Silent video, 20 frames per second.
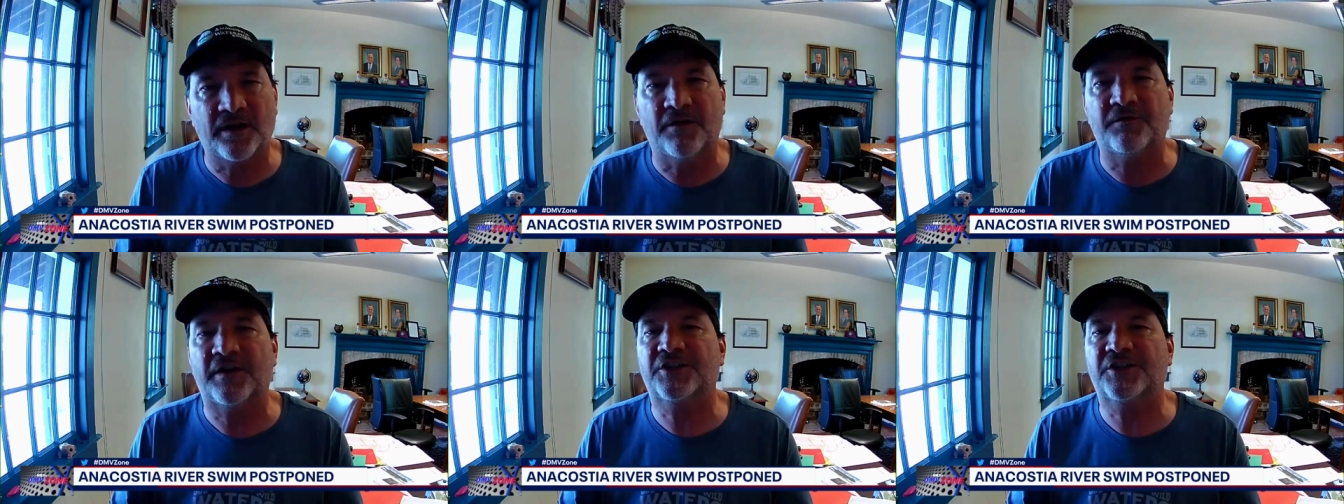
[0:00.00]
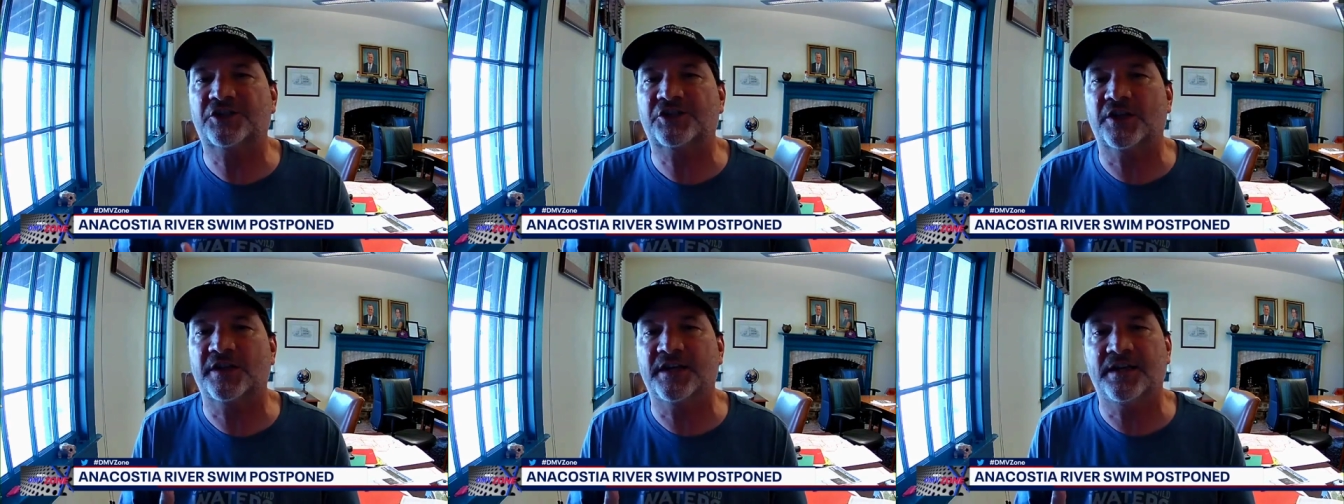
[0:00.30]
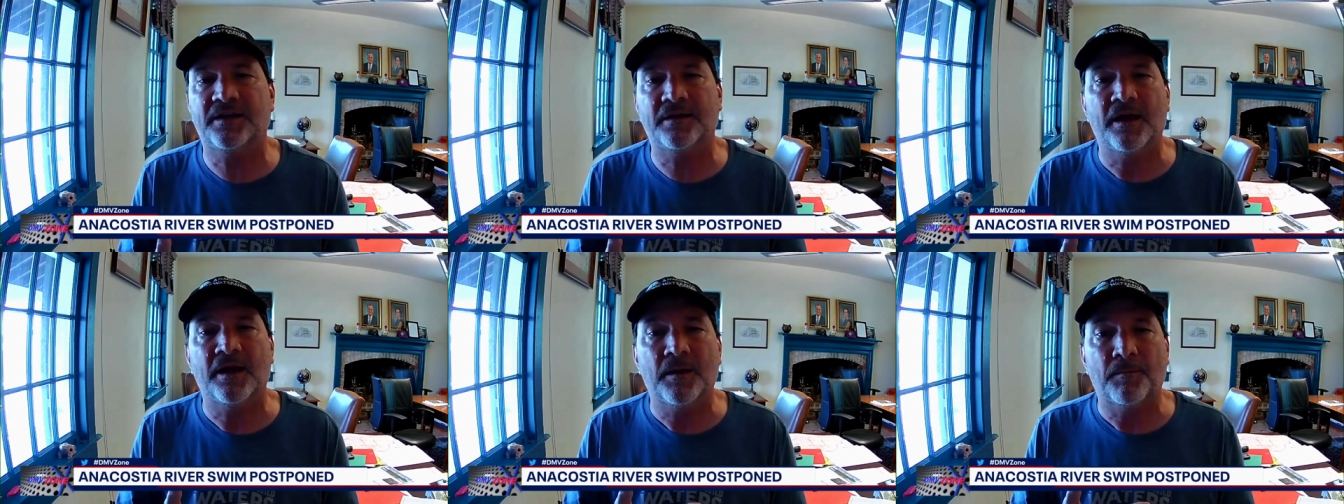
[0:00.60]

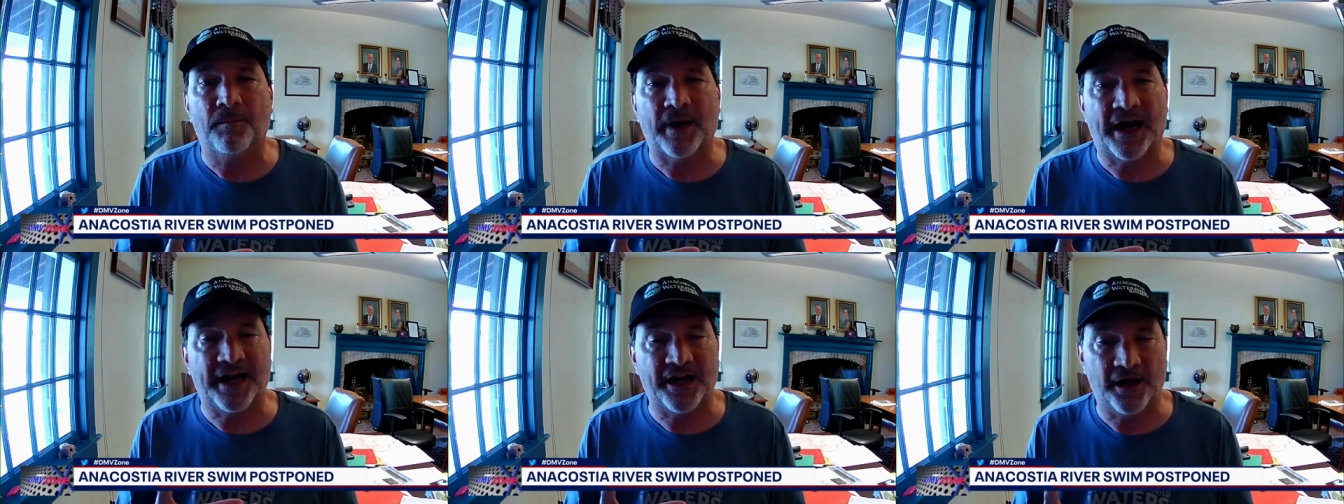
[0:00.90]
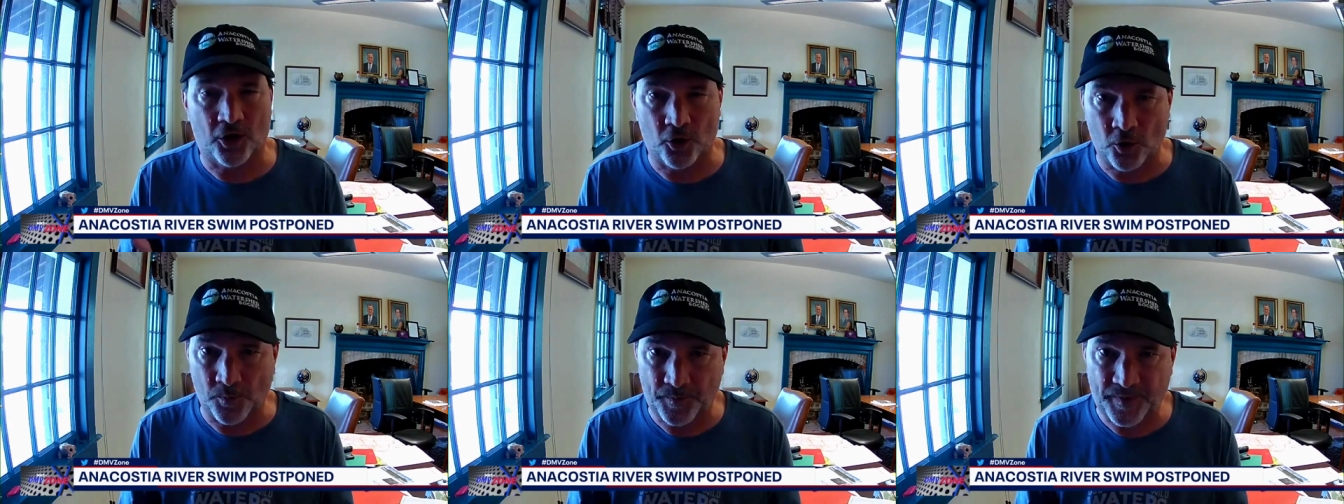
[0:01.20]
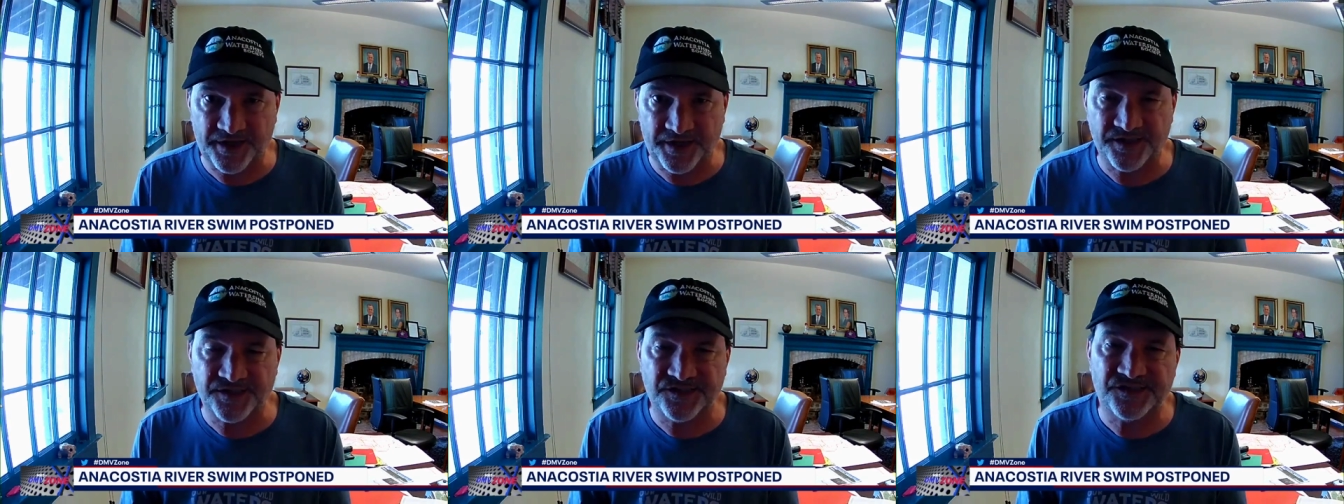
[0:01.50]
Eventually, my hope
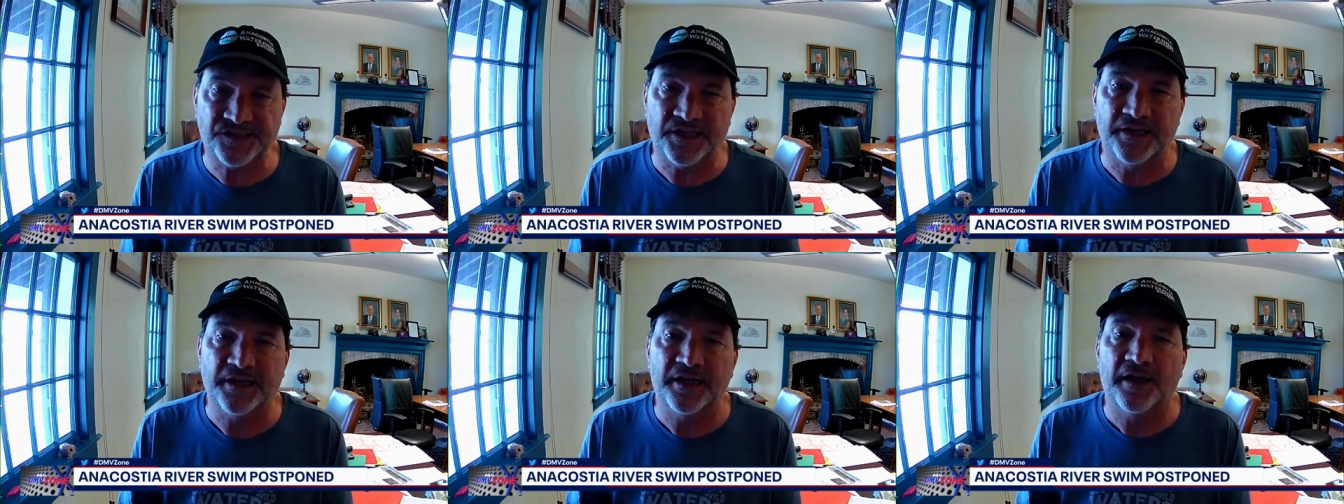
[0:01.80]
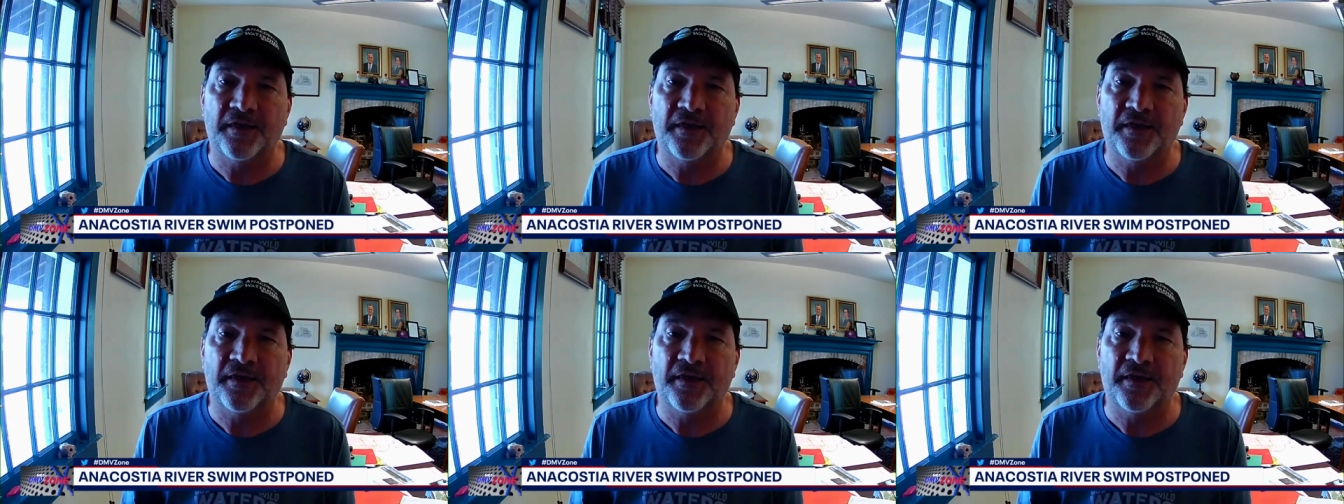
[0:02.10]
is